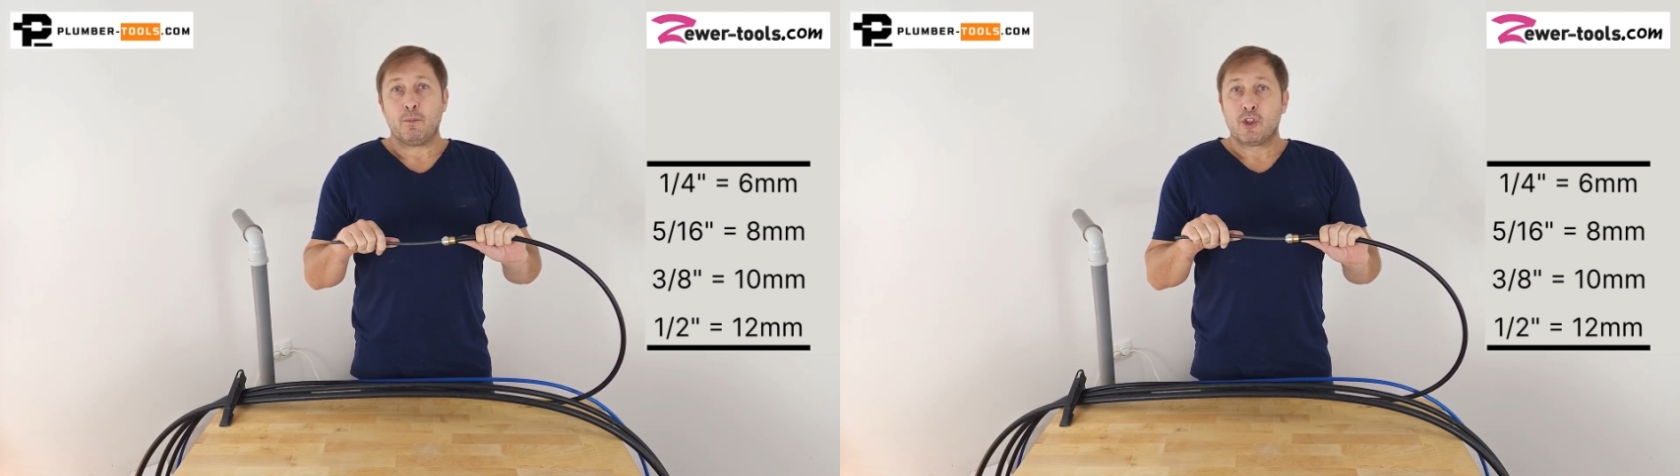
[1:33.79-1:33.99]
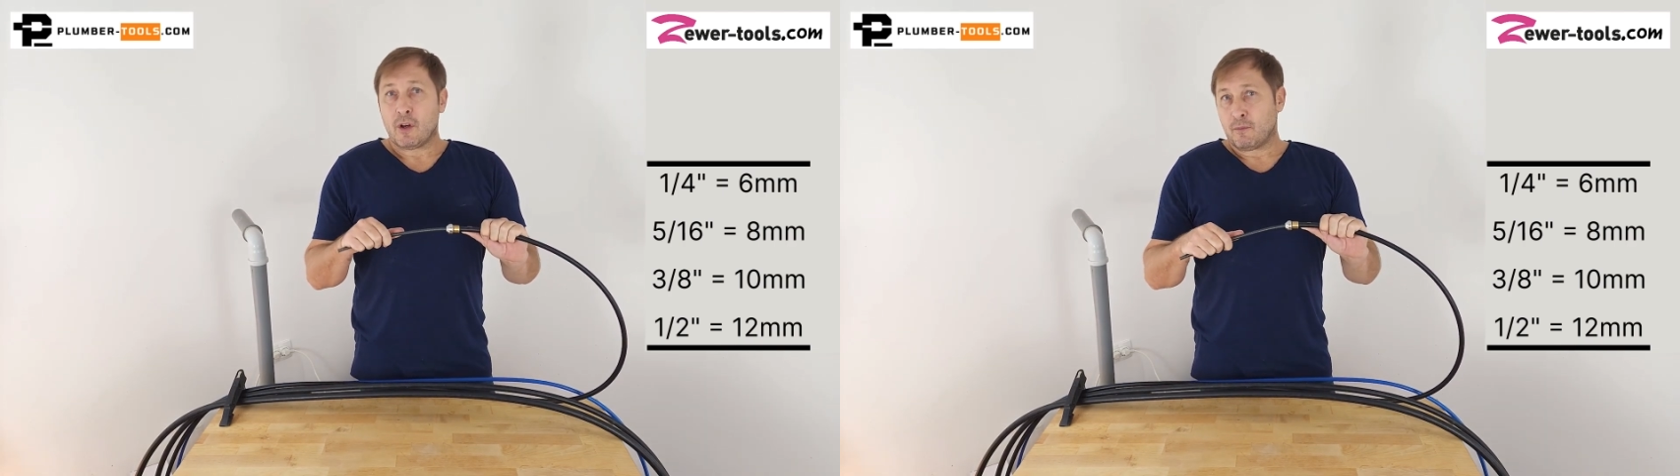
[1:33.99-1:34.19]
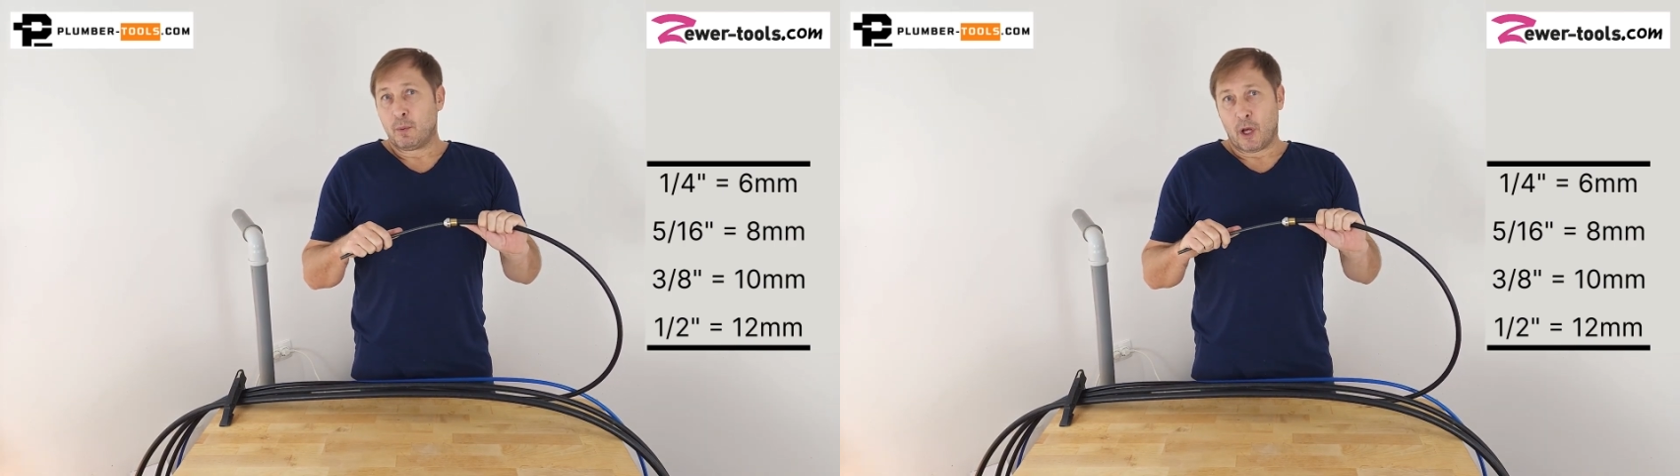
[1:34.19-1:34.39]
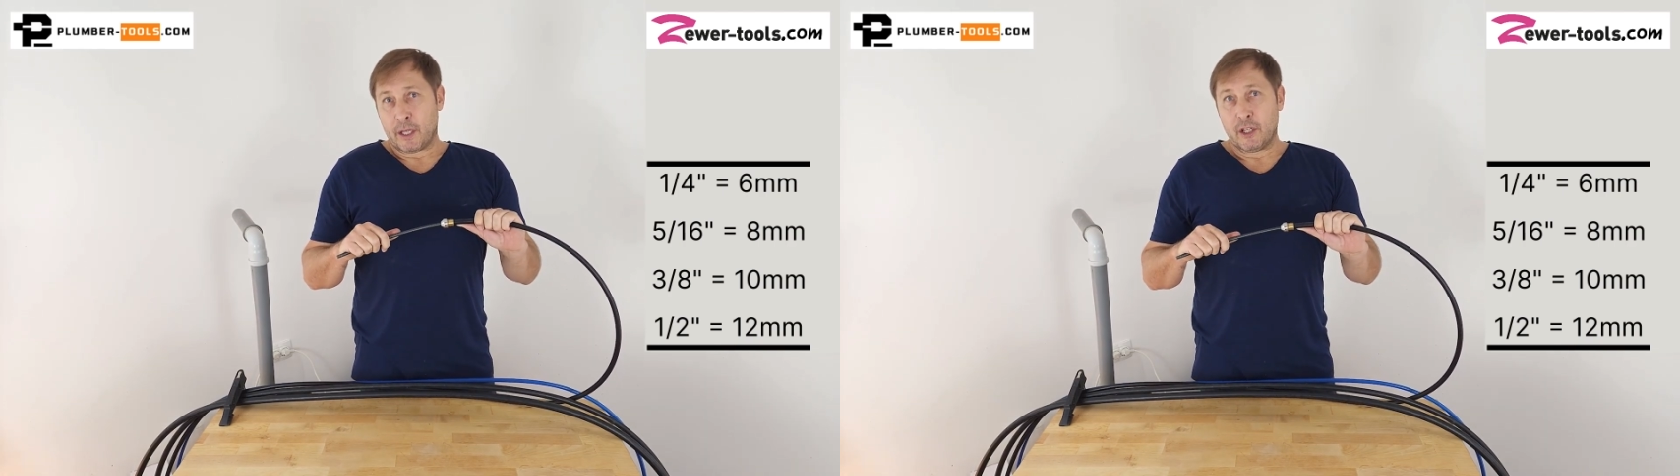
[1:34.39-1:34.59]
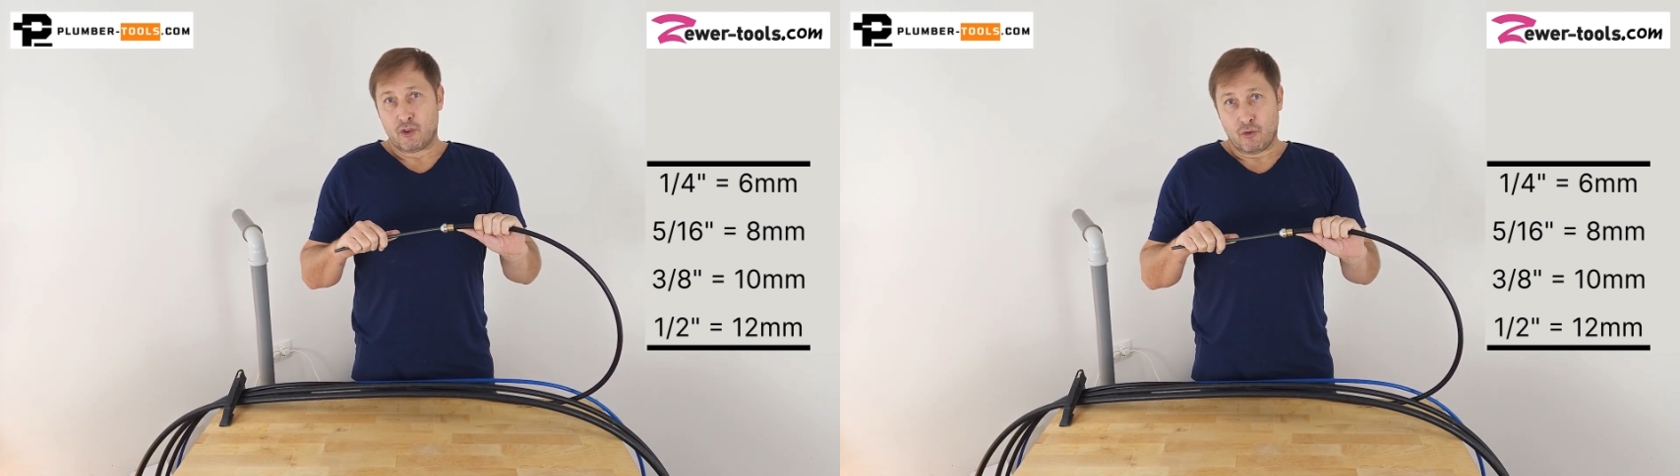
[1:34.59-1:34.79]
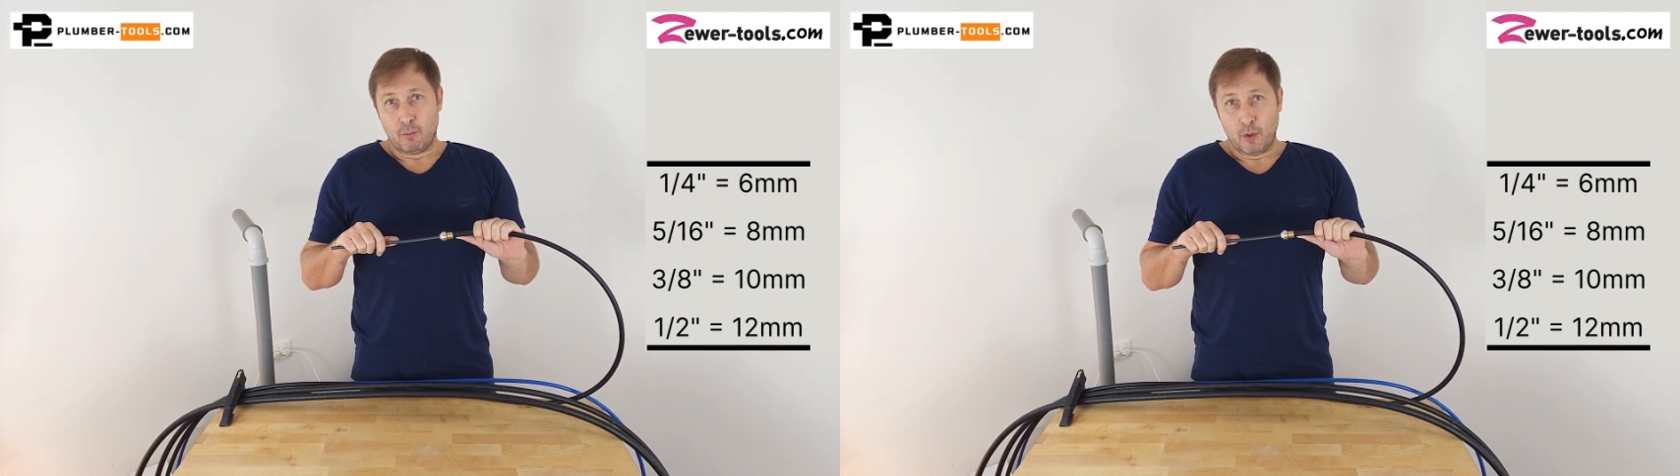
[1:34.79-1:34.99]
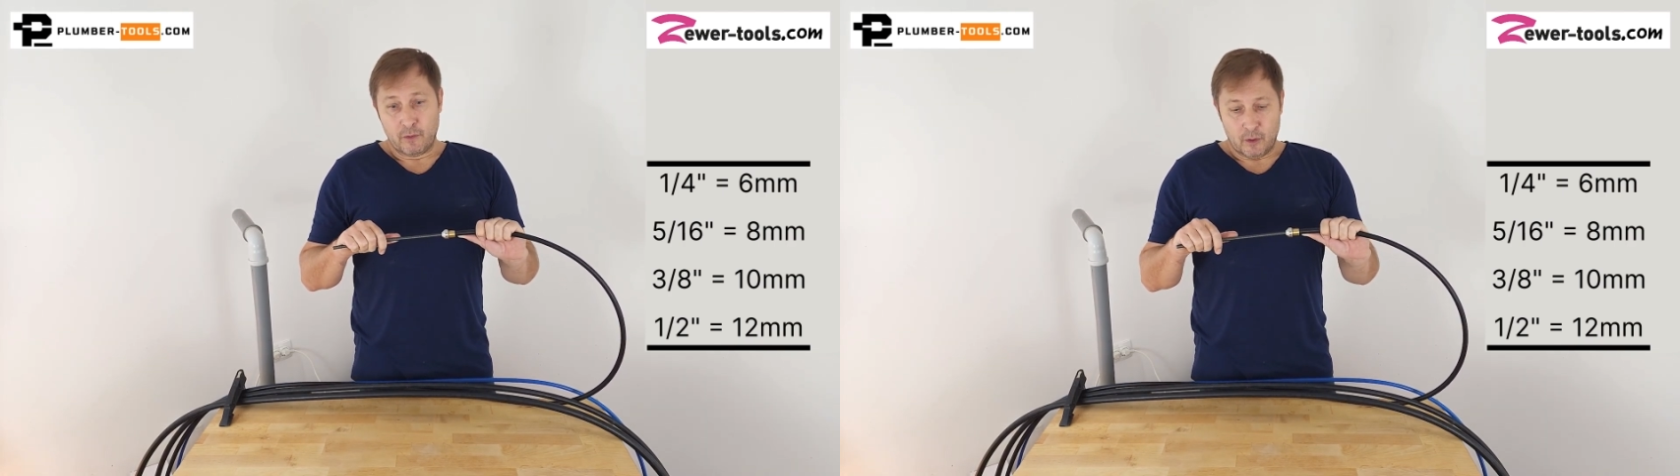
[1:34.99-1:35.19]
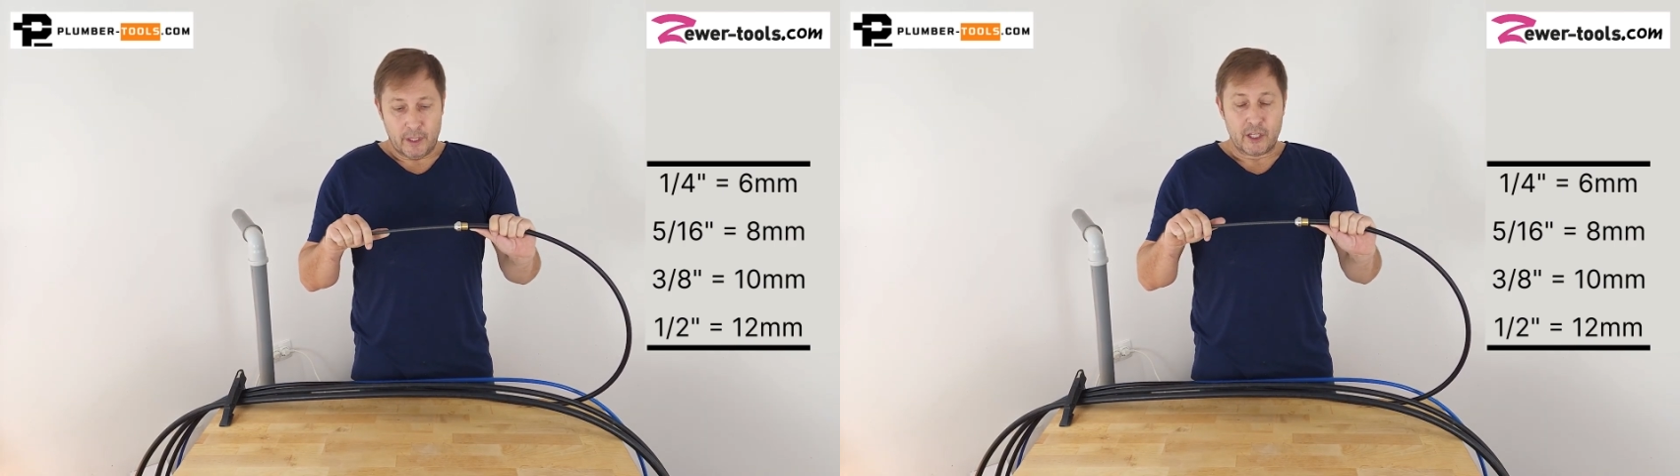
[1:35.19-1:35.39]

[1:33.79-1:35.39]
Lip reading: soft blockage removal,